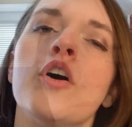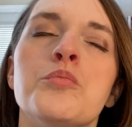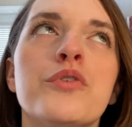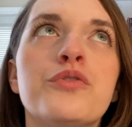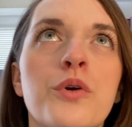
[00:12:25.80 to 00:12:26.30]

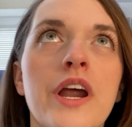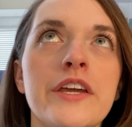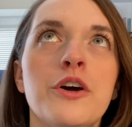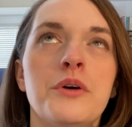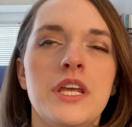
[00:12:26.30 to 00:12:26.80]
Before I
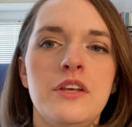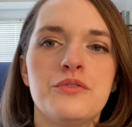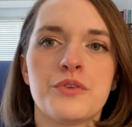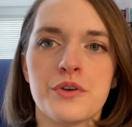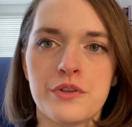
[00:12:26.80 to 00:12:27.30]
go any
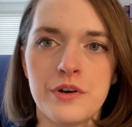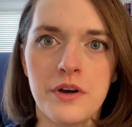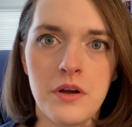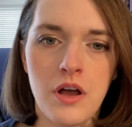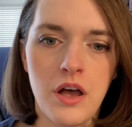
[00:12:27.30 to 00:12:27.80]

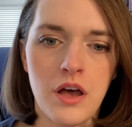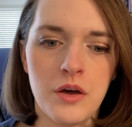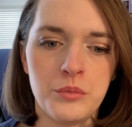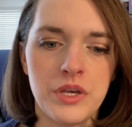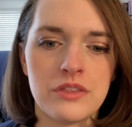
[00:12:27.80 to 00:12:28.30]
further
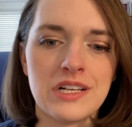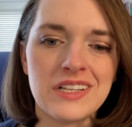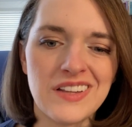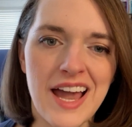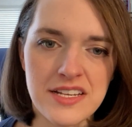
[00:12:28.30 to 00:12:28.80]
with
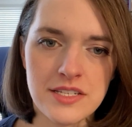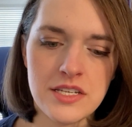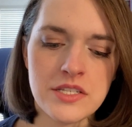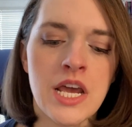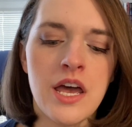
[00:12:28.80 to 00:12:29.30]

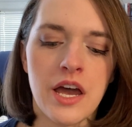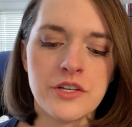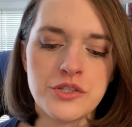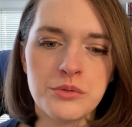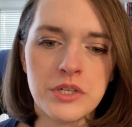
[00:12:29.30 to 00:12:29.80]
classes, I
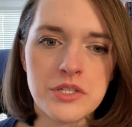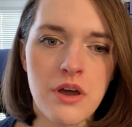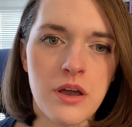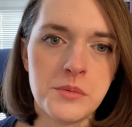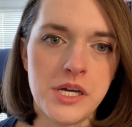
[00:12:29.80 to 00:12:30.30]
do want to
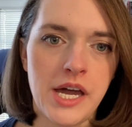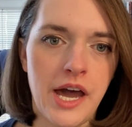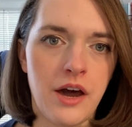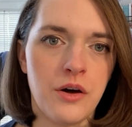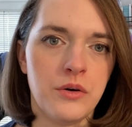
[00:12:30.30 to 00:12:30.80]
talk about
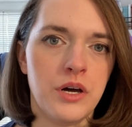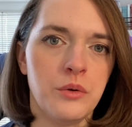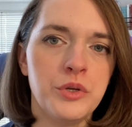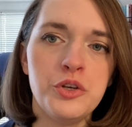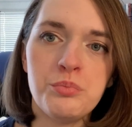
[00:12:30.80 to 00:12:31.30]
how
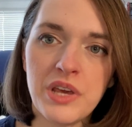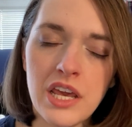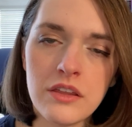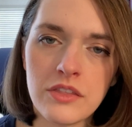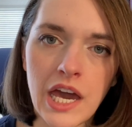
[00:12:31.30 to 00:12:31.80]
when you
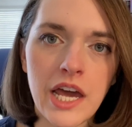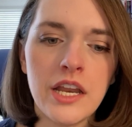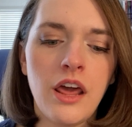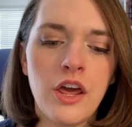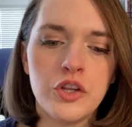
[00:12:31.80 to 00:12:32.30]
pick that,
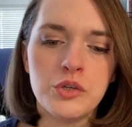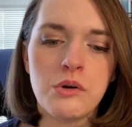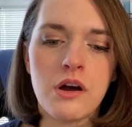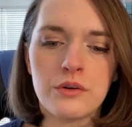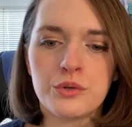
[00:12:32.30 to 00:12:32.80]
you
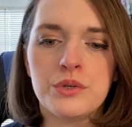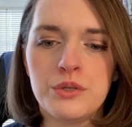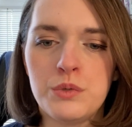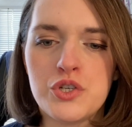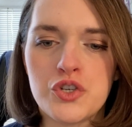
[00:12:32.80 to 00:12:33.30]
are going to
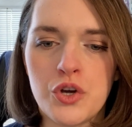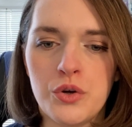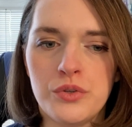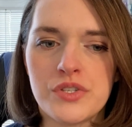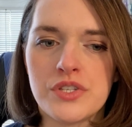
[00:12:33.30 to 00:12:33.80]
be
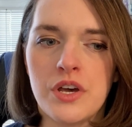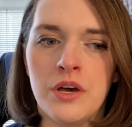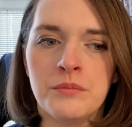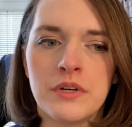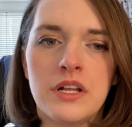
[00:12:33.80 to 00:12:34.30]
shown
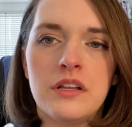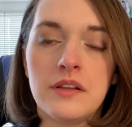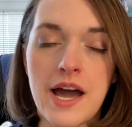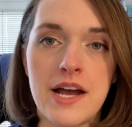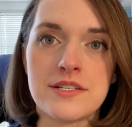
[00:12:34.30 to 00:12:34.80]
some
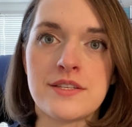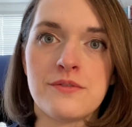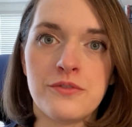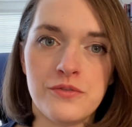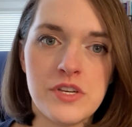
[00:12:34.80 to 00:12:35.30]
class
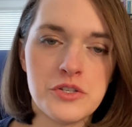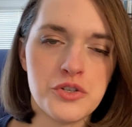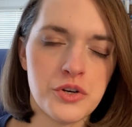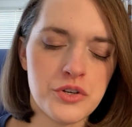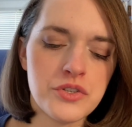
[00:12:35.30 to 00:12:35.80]

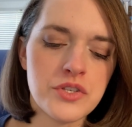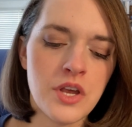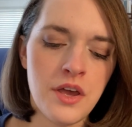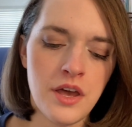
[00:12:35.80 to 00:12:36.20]
features.